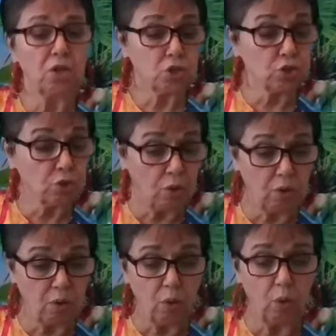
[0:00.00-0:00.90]

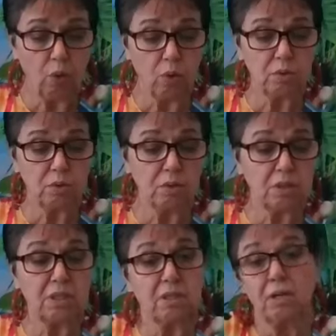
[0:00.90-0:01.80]
So
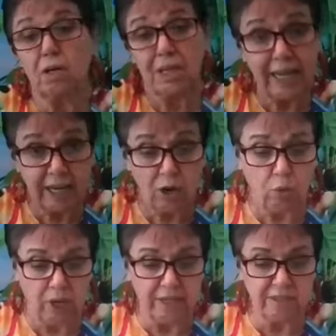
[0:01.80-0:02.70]

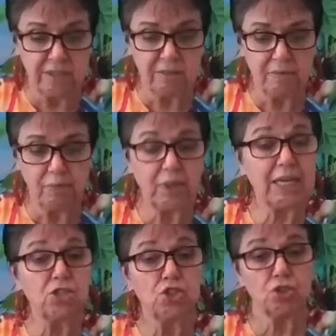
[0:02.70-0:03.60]
likewise, the
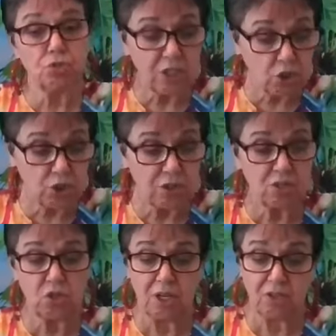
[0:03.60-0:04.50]

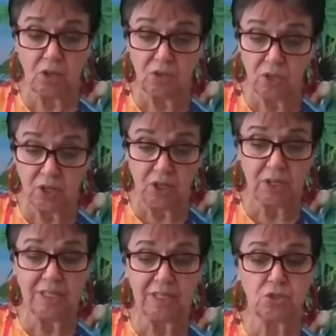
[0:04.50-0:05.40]
instructions that there
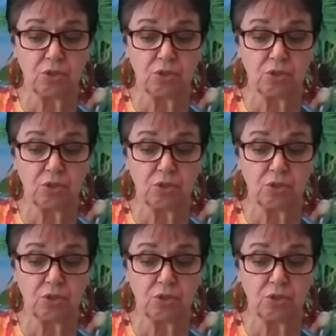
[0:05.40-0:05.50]
are in the